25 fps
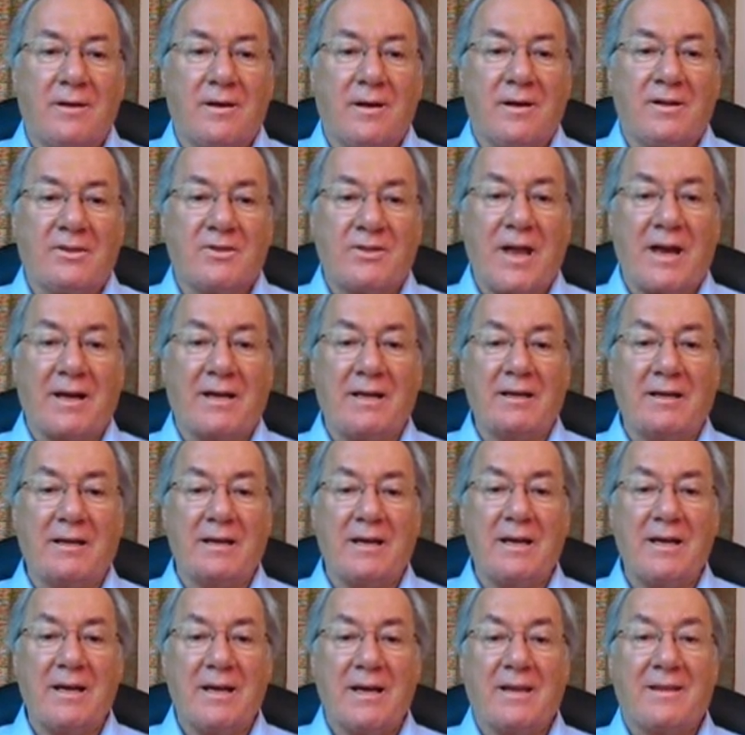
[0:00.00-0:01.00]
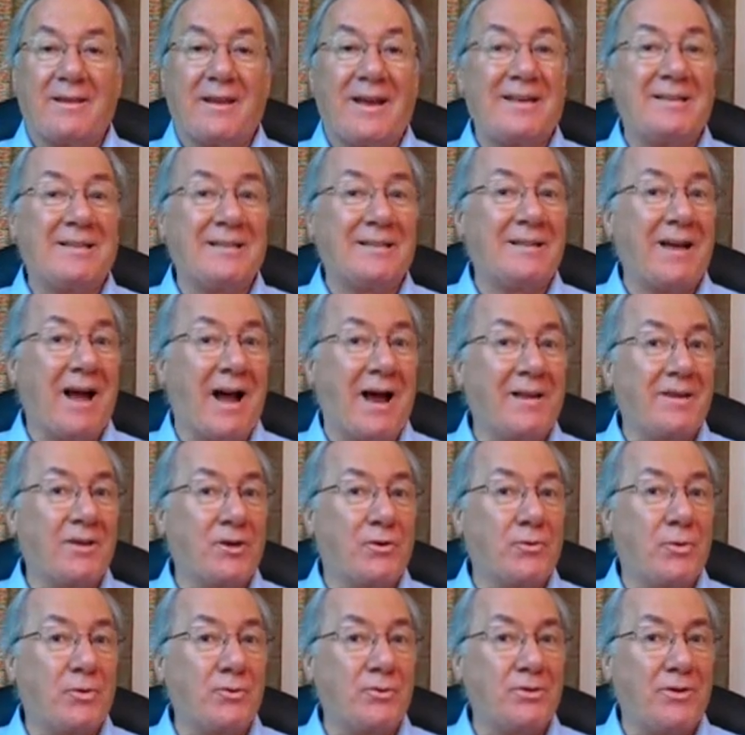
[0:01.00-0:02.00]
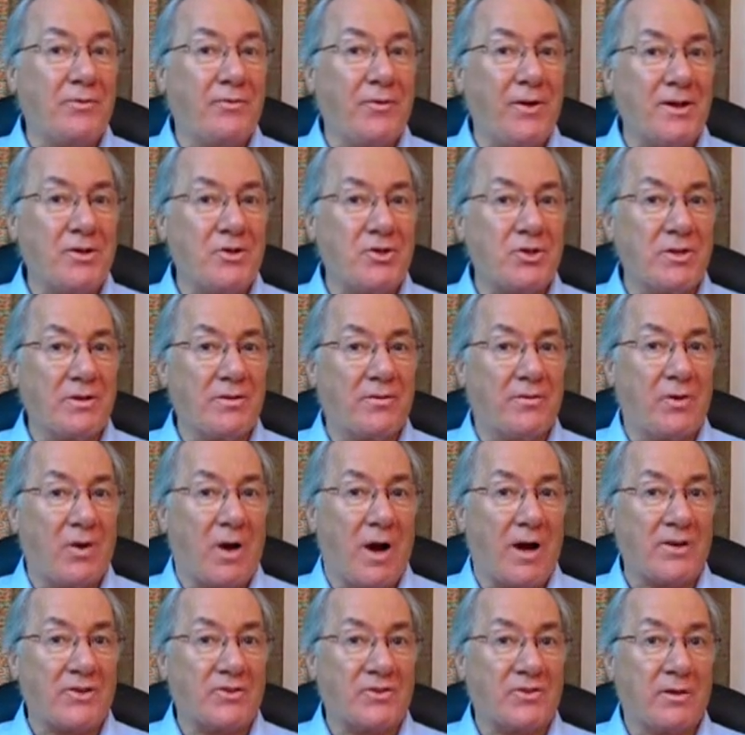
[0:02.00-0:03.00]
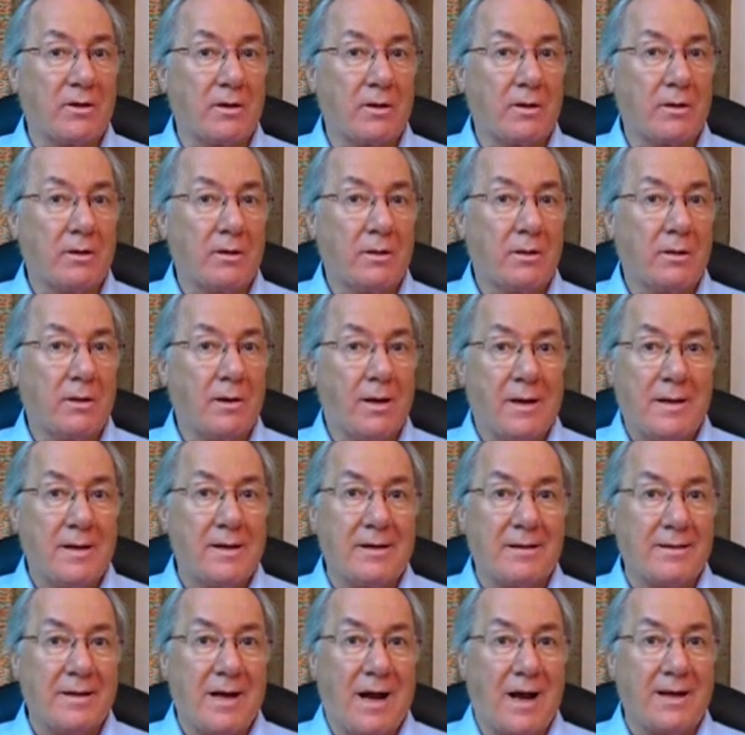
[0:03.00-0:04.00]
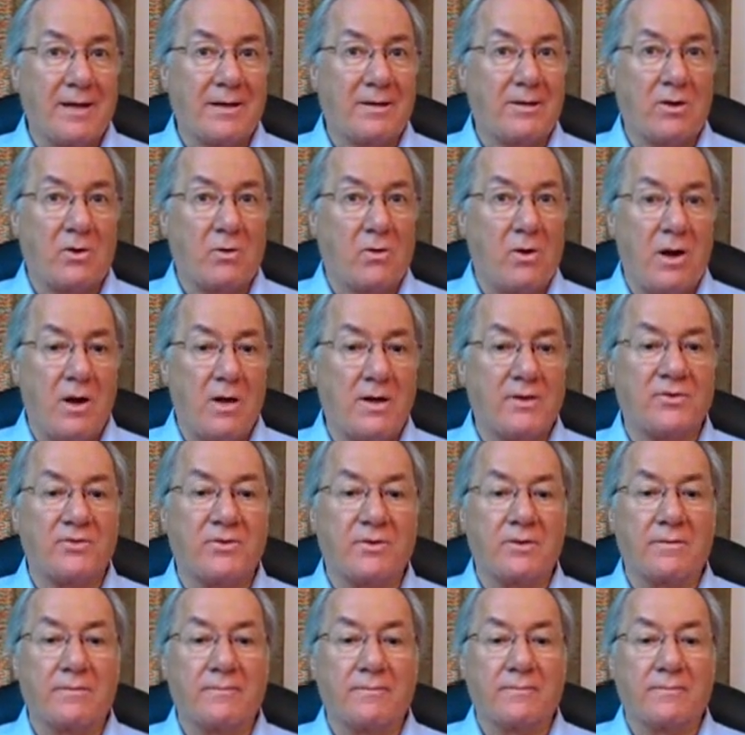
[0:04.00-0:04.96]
Secondly, they deny the crucifixion of Christ. He didn't die on the cross.